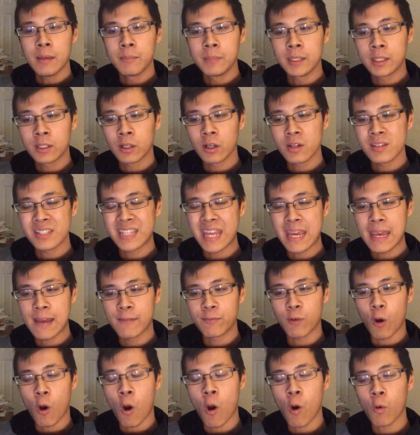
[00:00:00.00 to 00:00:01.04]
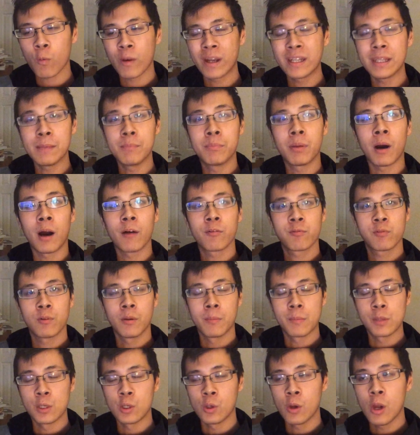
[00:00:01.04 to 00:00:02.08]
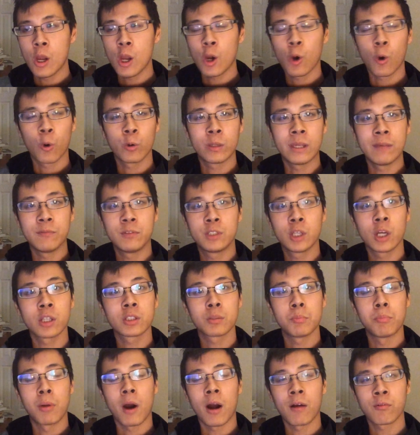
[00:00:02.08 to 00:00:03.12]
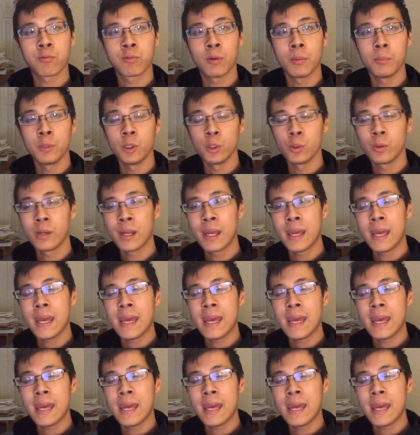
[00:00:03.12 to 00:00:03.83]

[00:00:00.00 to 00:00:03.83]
because they have already bought from you or they've just bought from you.